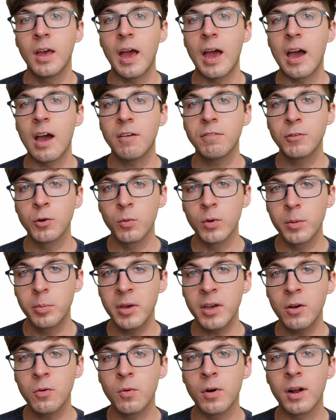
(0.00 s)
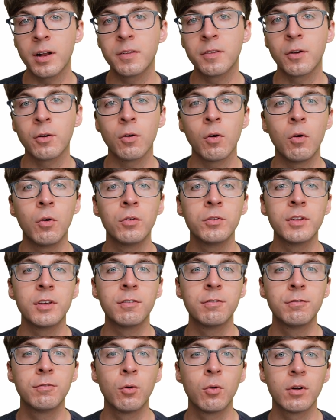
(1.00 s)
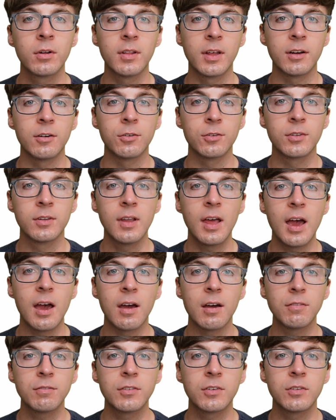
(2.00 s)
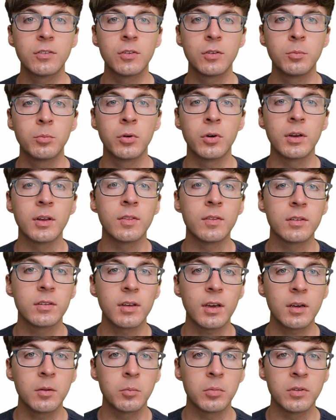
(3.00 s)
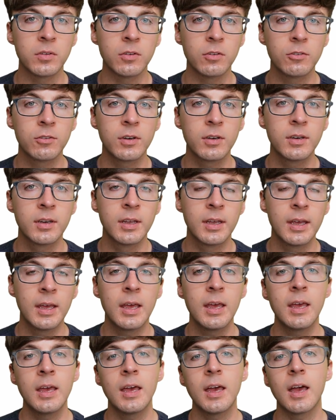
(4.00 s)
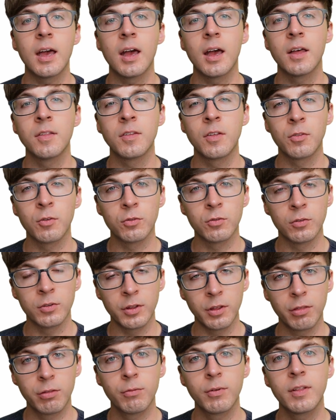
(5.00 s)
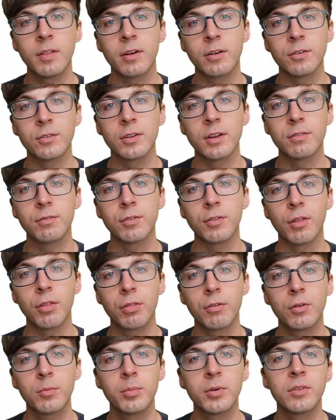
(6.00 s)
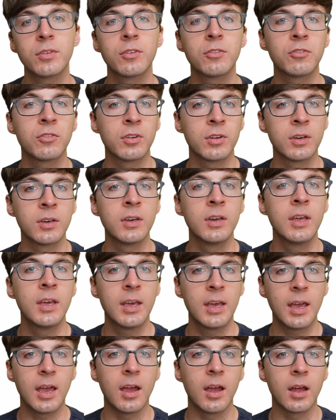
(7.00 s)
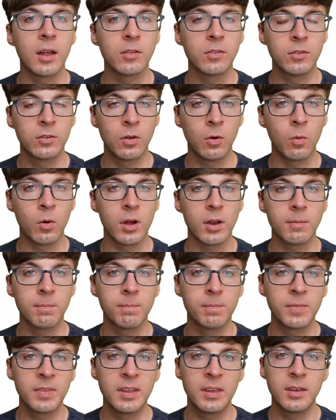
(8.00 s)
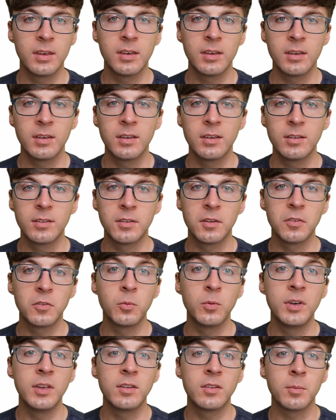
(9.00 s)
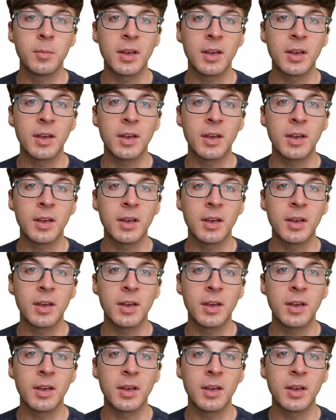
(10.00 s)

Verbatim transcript: After we pick one, there are only four letters left to put in the second position, and then there's only three letters left for the third position, and so on. Since we need to